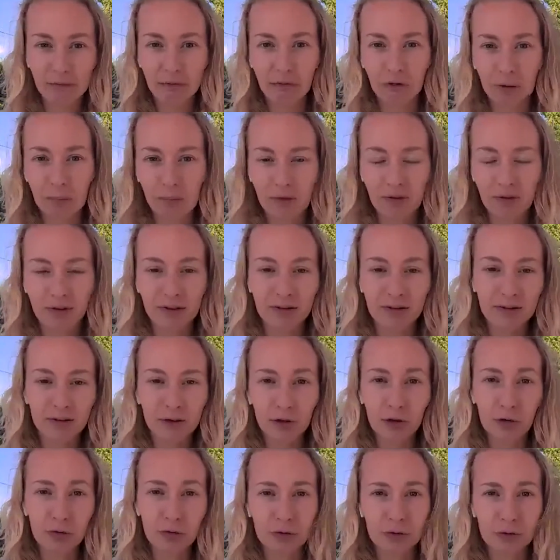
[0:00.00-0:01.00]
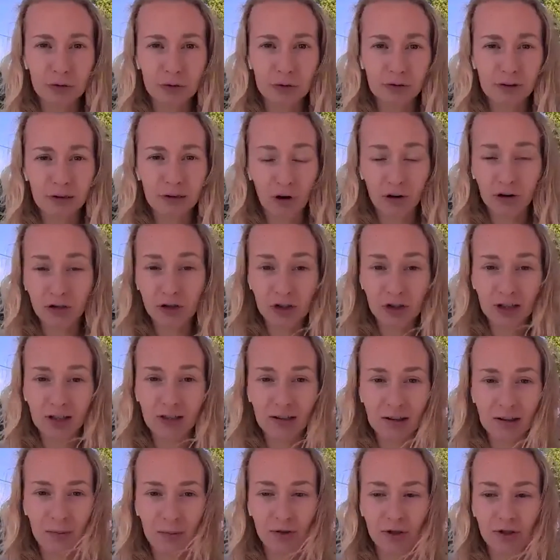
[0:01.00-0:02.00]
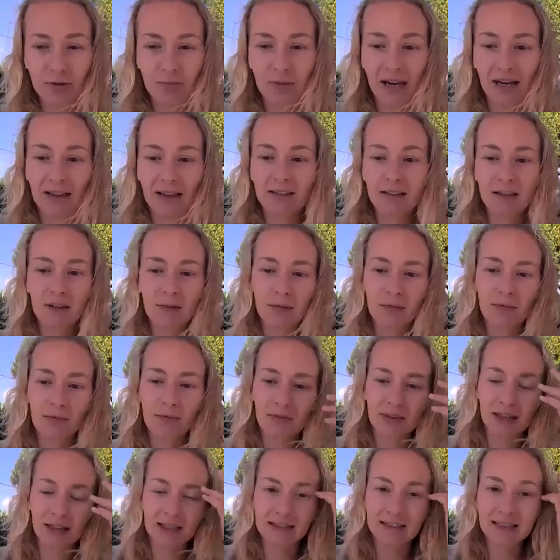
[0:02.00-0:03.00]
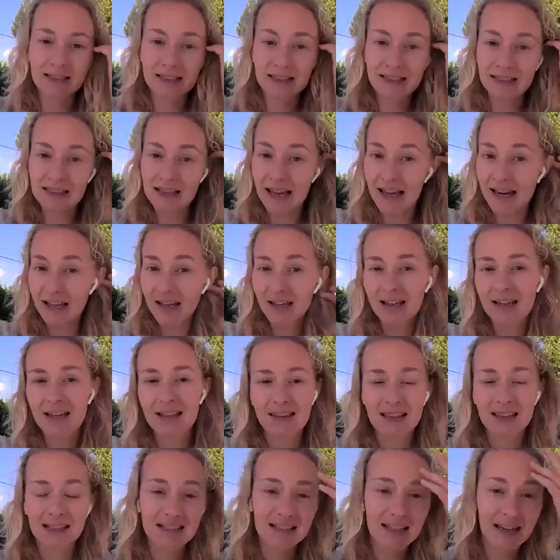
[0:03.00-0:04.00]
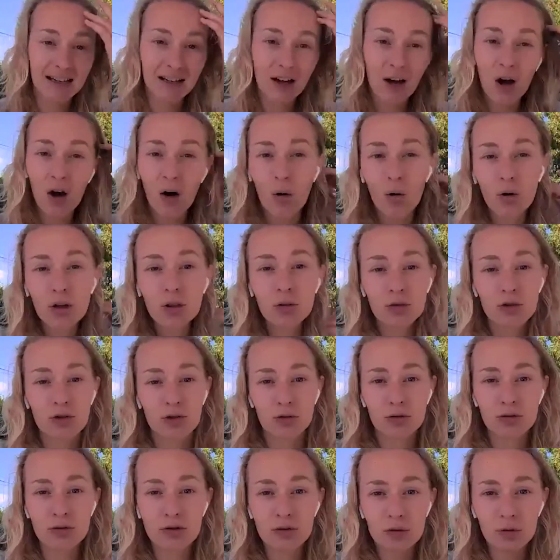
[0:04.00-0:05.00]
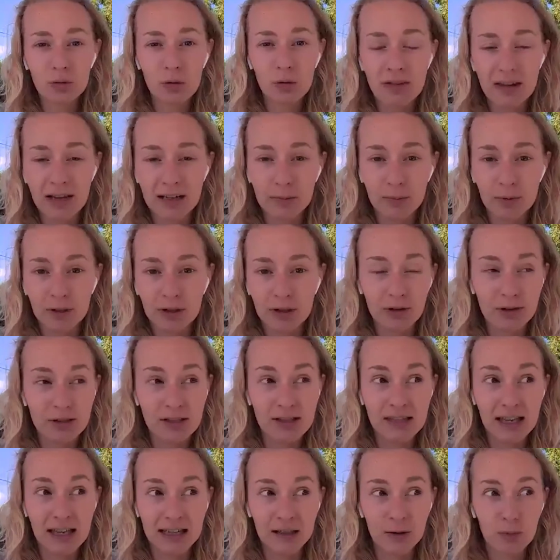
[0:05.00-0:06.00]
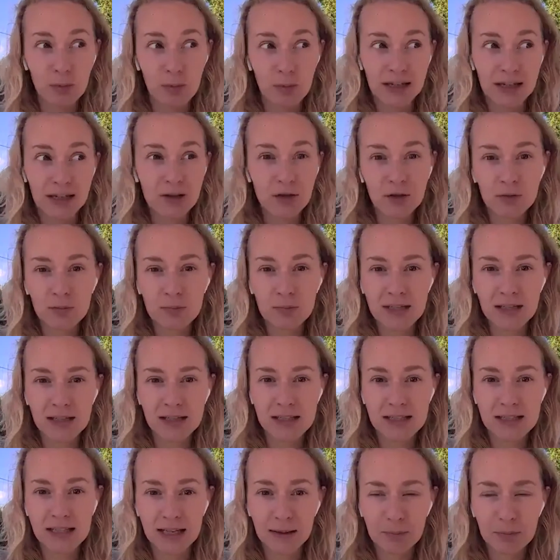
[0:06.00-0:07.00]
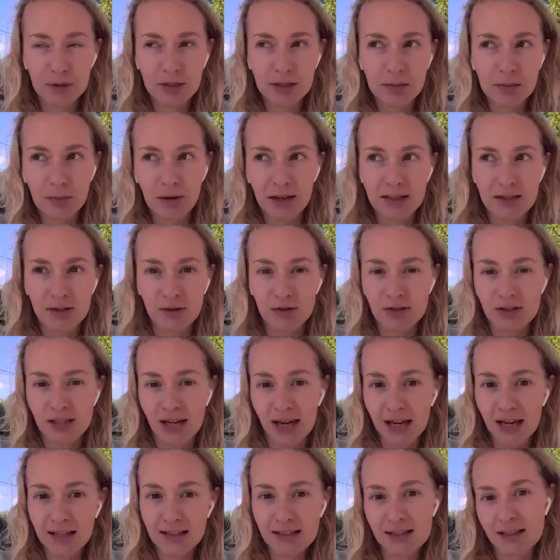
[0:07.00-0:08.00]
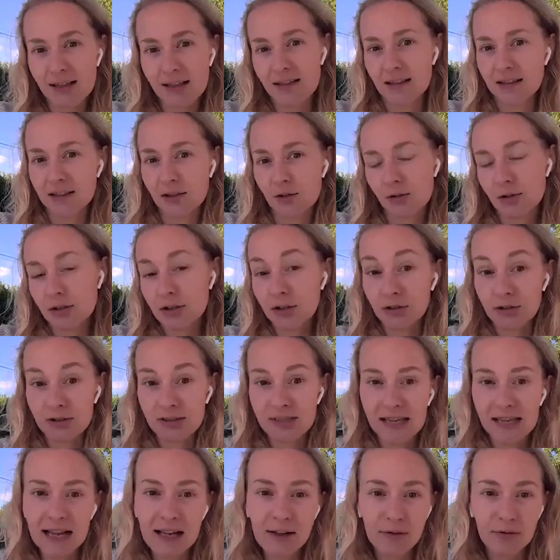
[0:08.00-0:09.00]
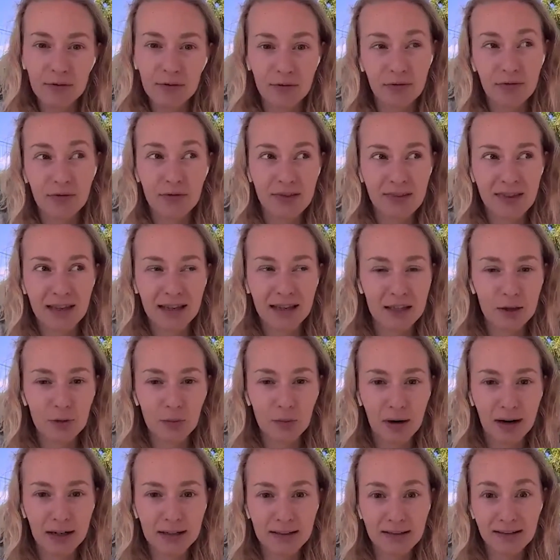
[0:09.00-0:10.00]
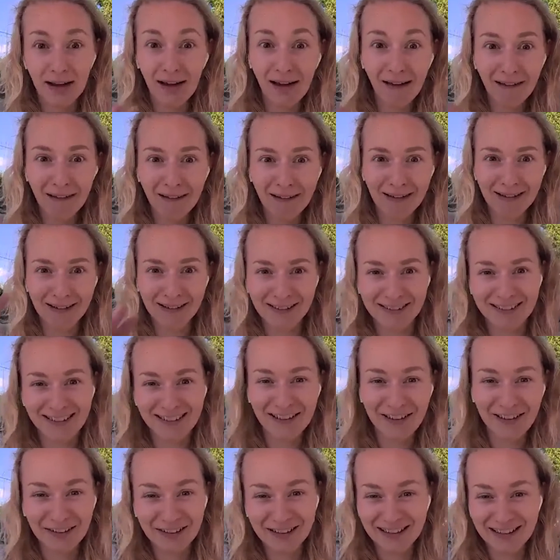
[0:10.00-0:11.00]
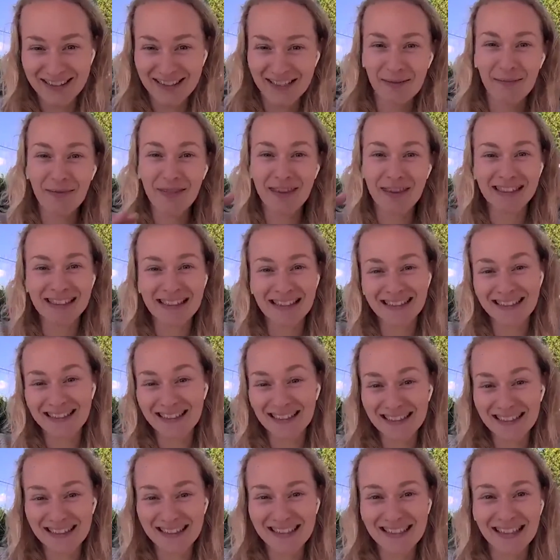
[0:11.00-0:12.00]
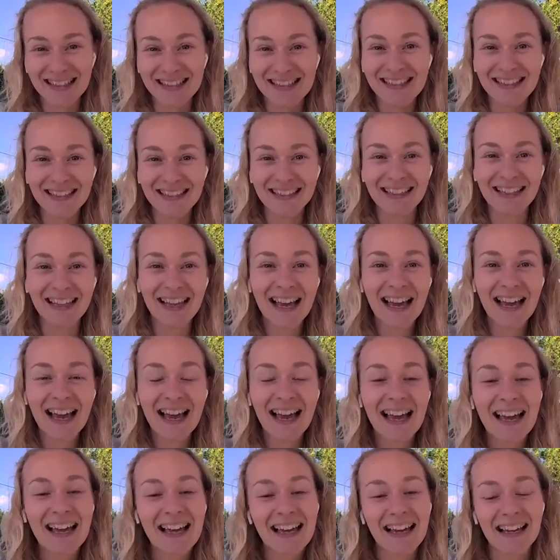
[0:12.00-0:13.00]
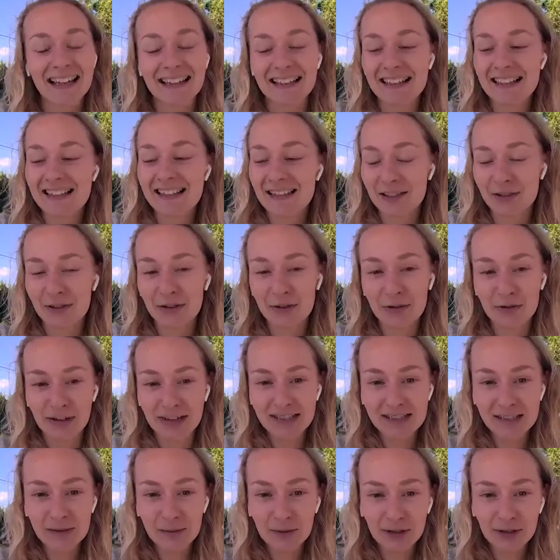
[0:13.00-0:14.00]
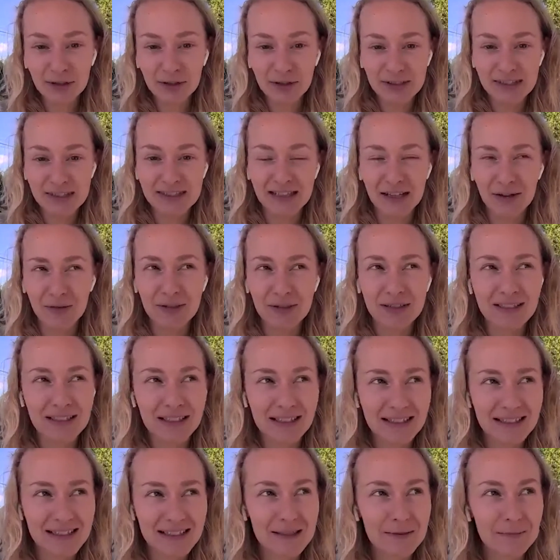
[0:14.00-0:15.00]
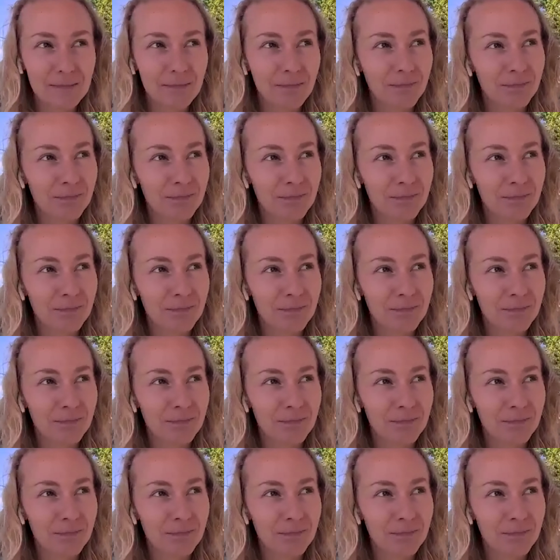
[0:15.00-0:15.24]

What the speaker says: from the neurological perspective that's like, oh, you shouldn't do that because then you might not be accepted by society, then you are not safe, then you might die or something like this sets in. And it's so crazy because nowadays,